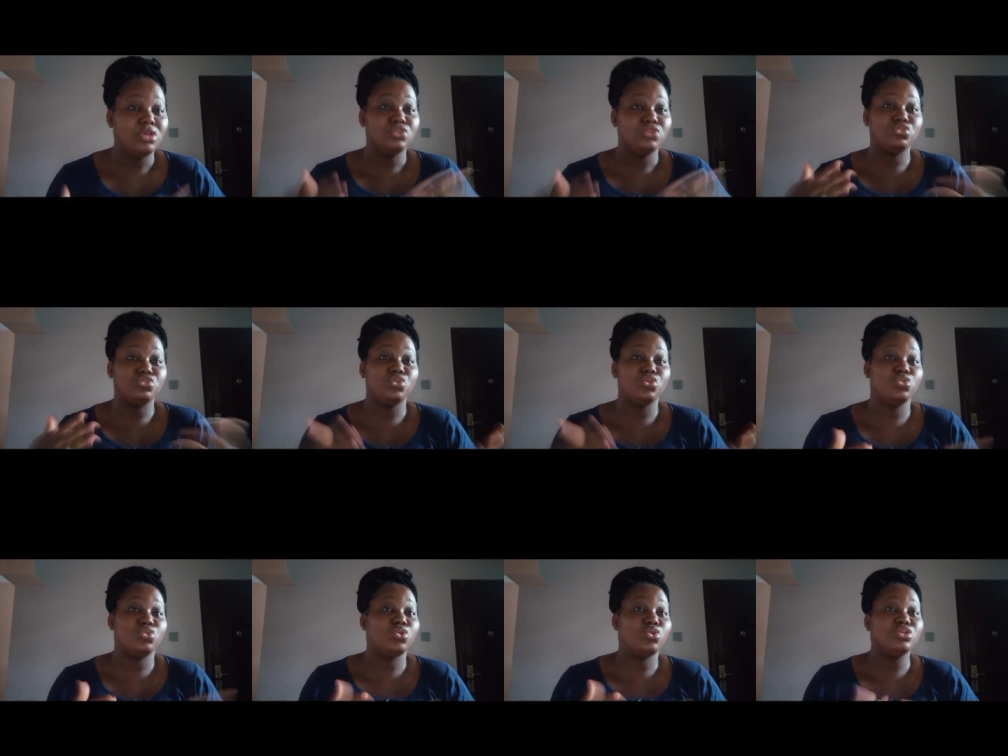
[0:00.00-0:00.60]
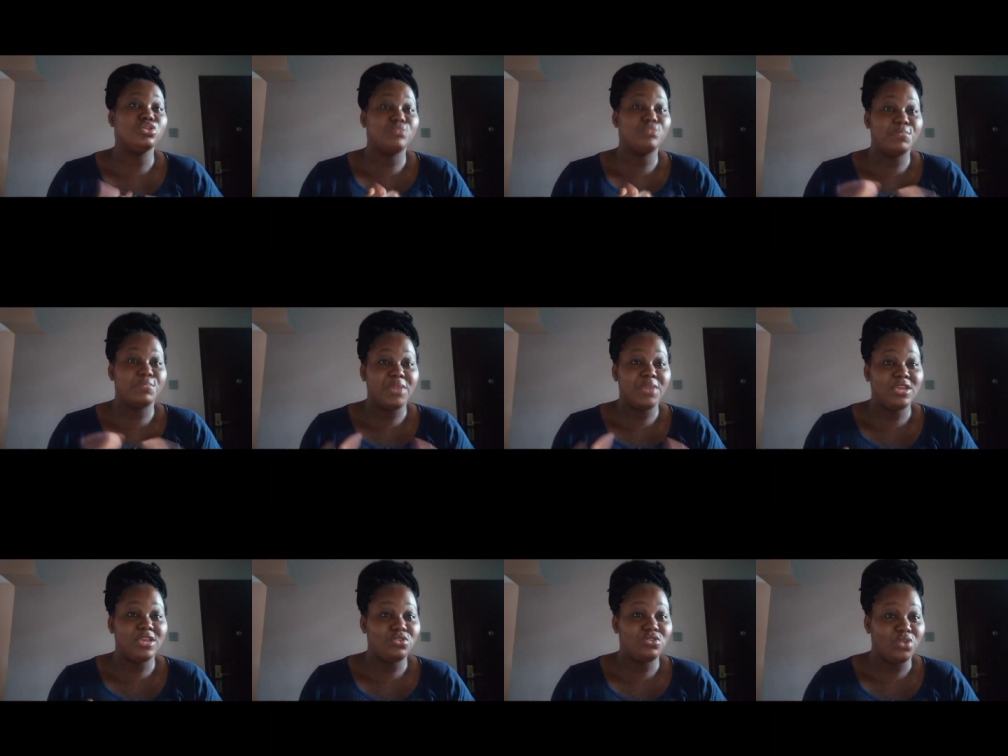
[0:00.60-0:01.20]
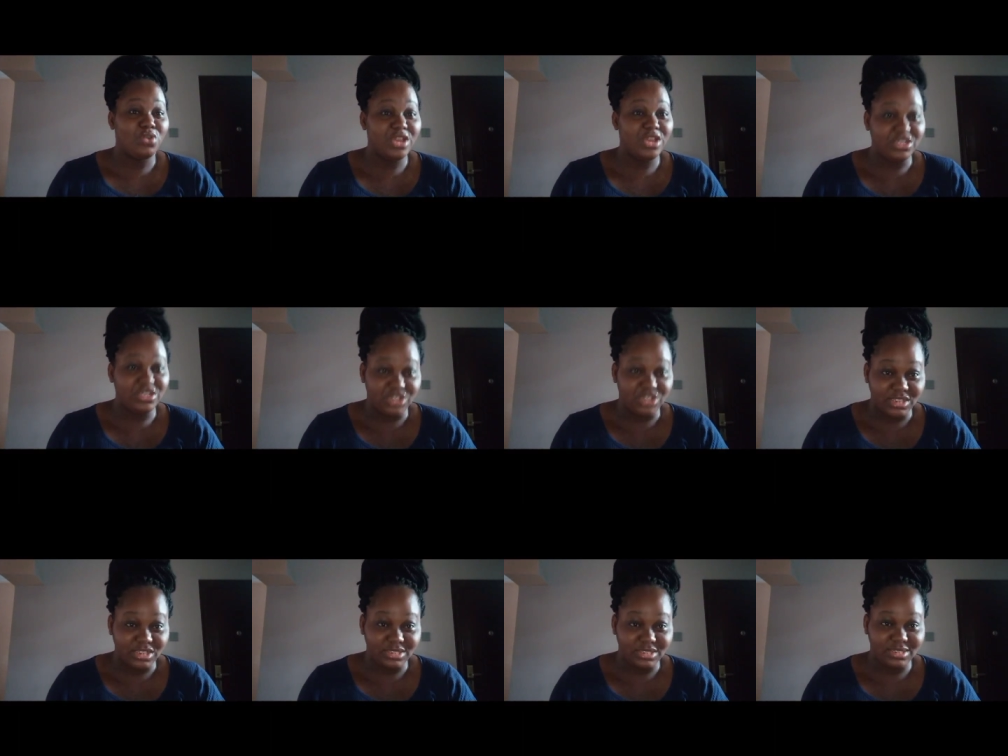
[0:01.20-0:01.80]
so you're going to be paying your
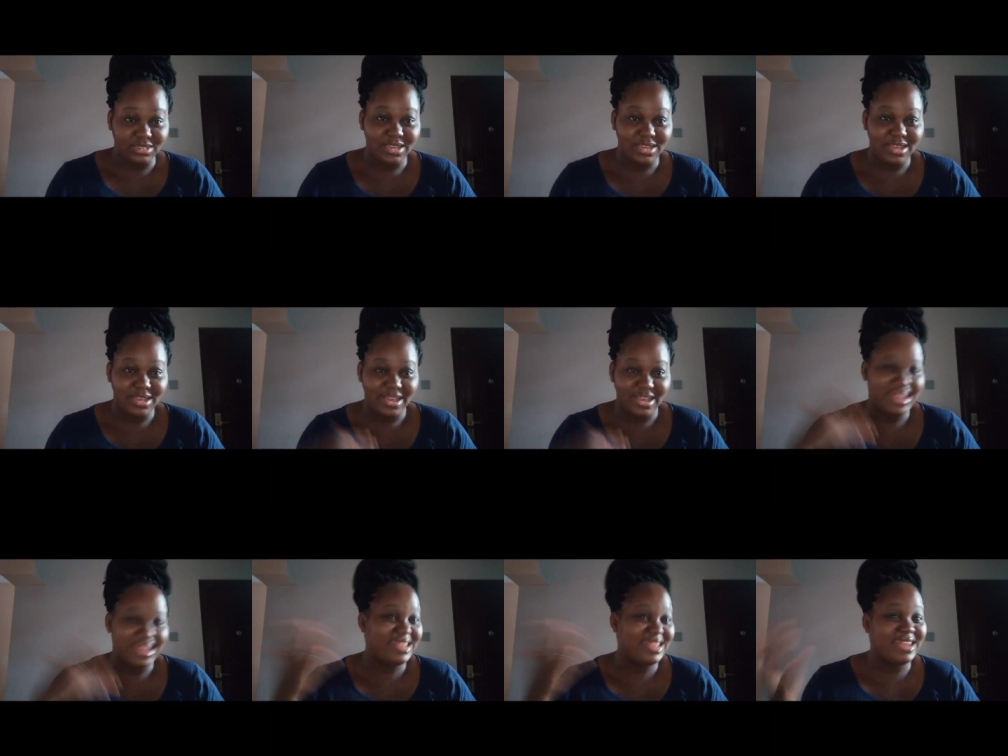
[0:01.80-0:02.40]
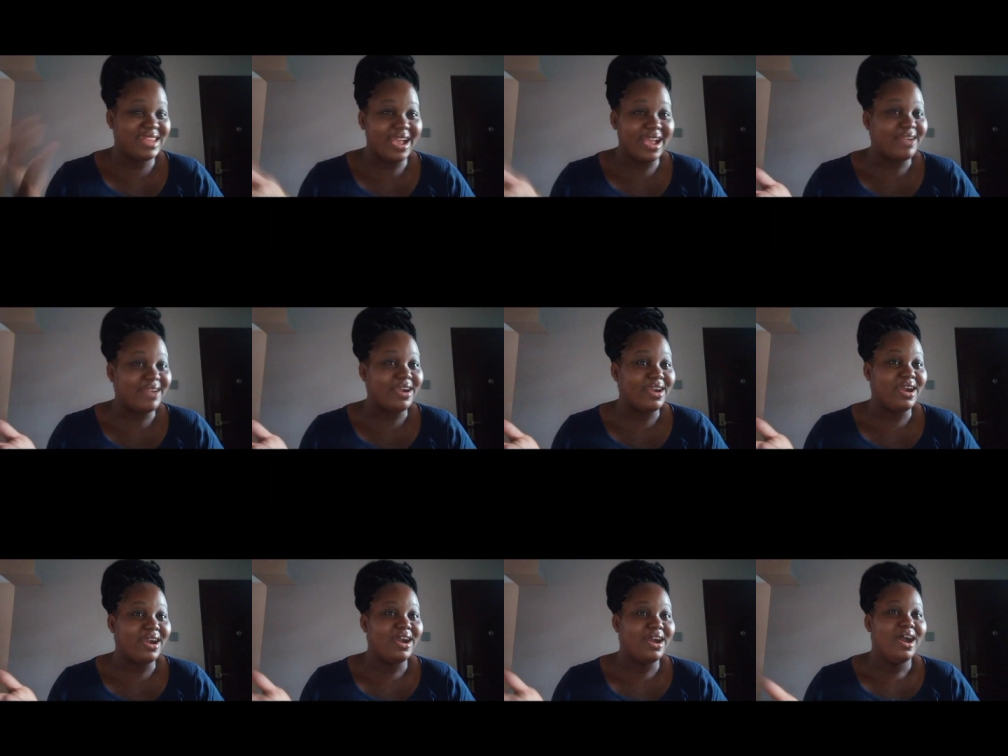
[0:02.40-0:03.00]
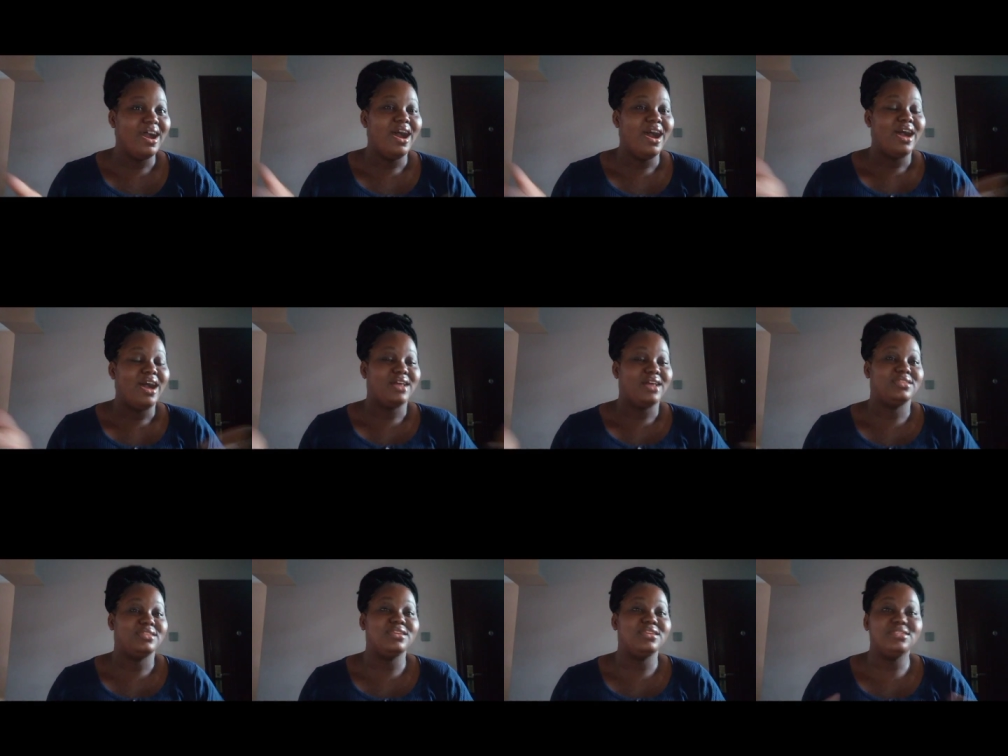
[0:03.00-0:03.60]
agent in naira,
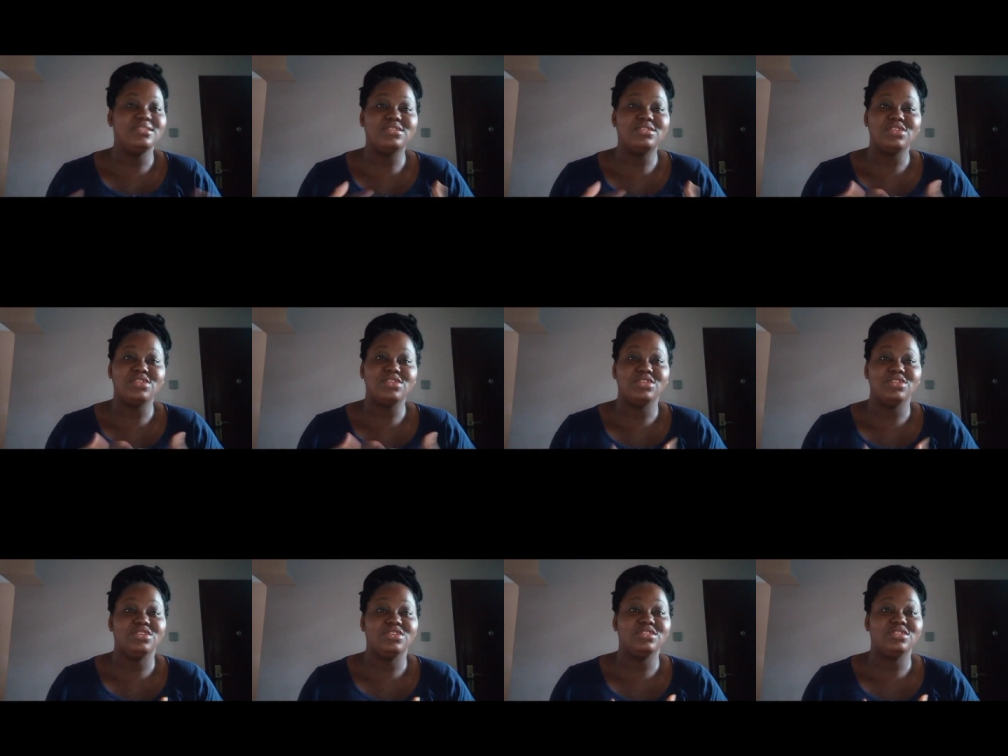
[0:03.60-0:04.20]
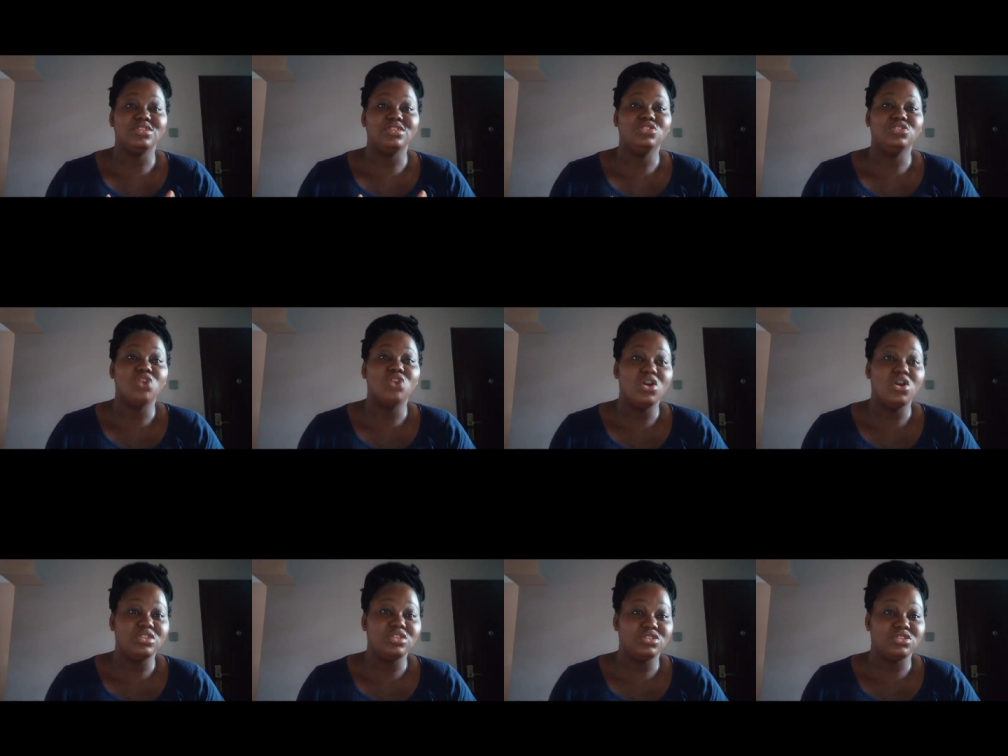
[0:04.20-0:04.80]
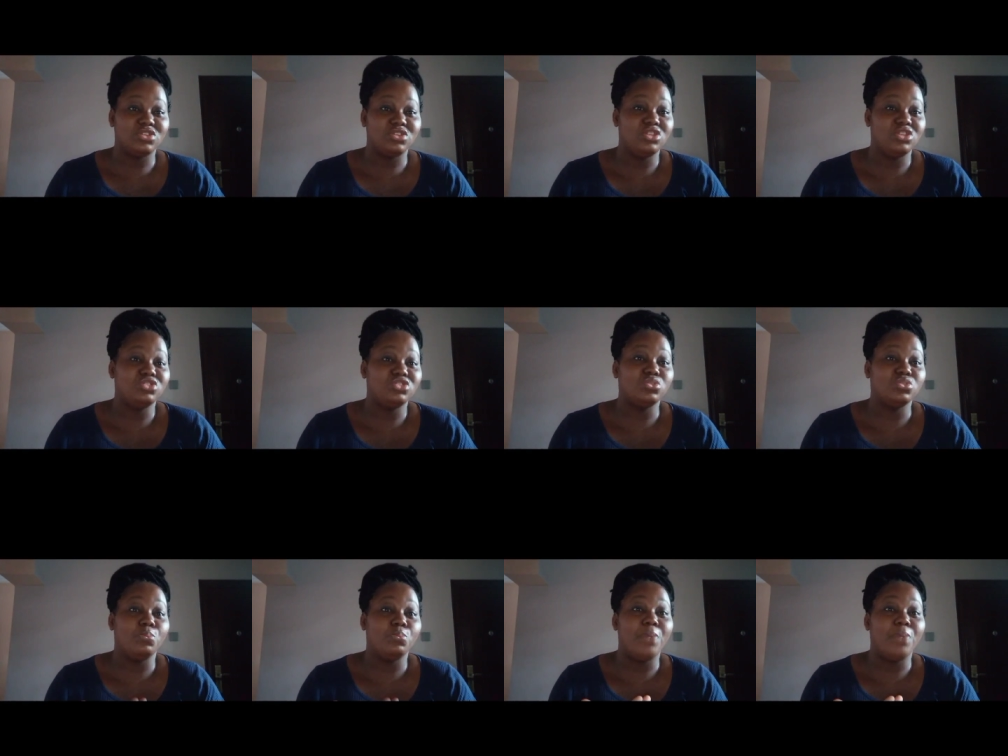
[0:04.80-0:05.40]
and then this agent in turn is going
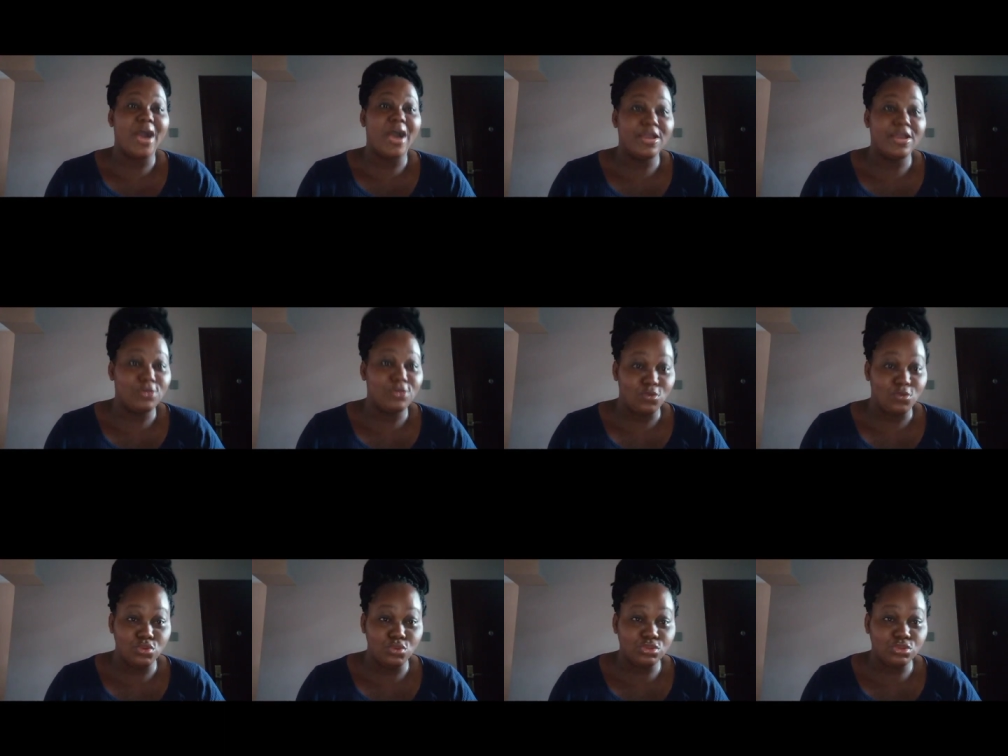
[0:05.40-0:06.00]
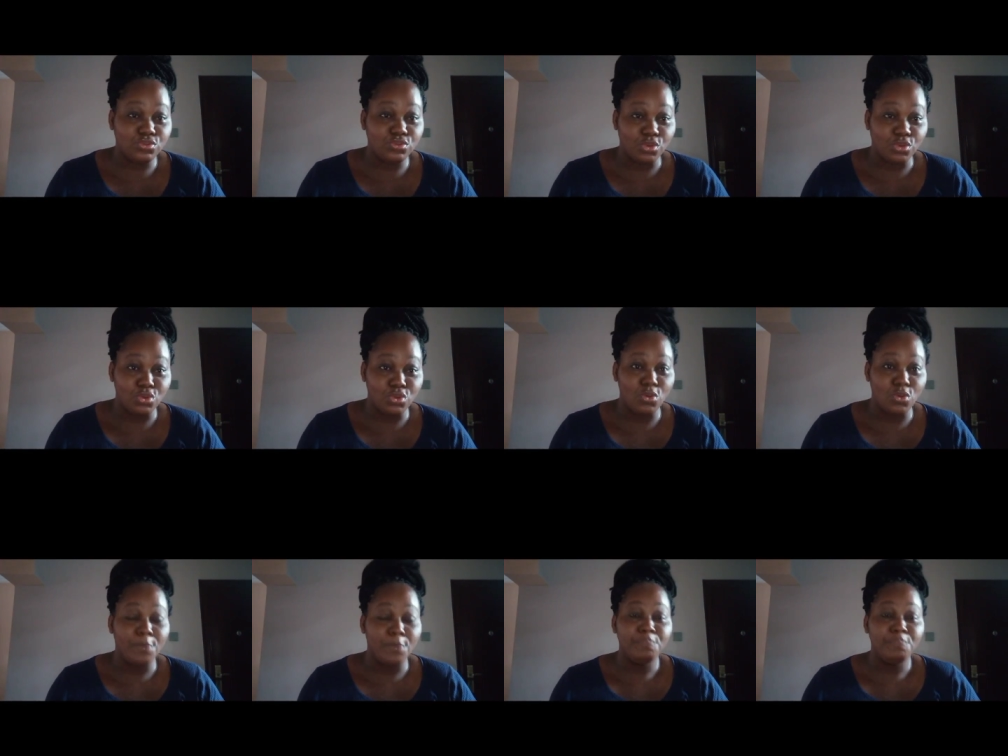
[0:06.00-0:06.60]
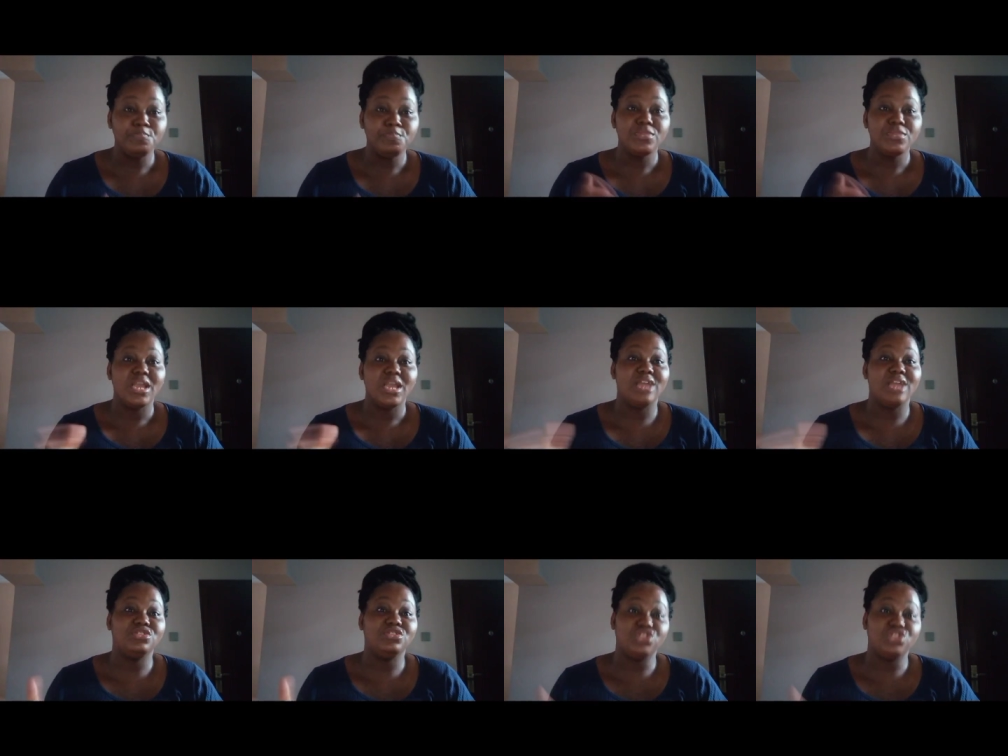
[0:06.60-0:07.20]
to buy your goods for you
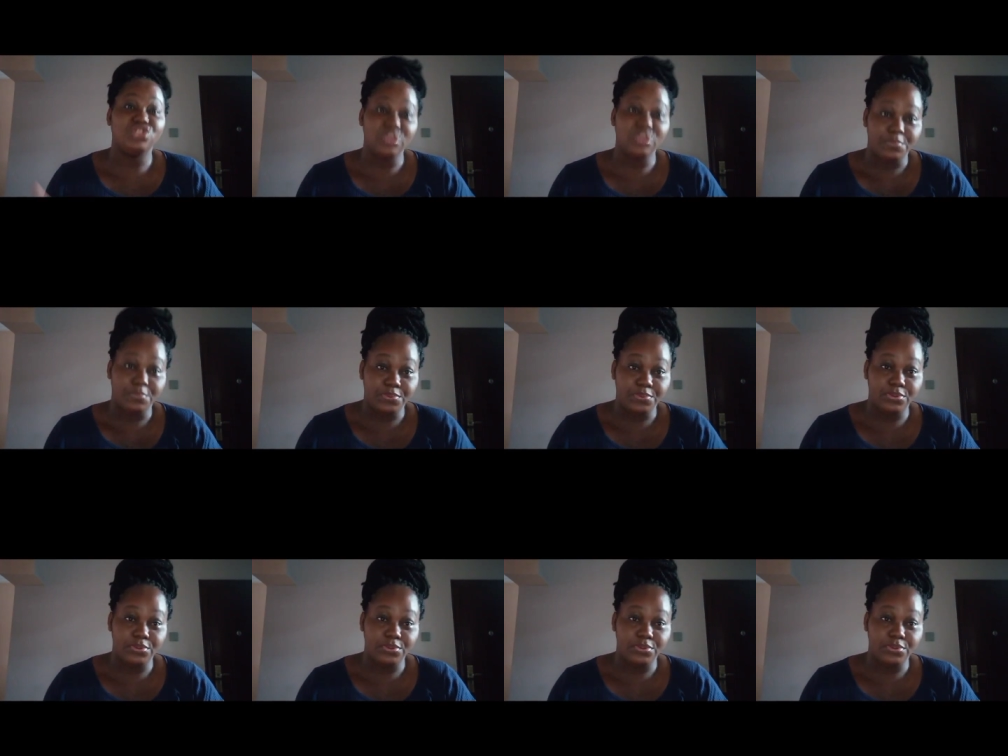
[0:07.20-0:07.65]
and ship.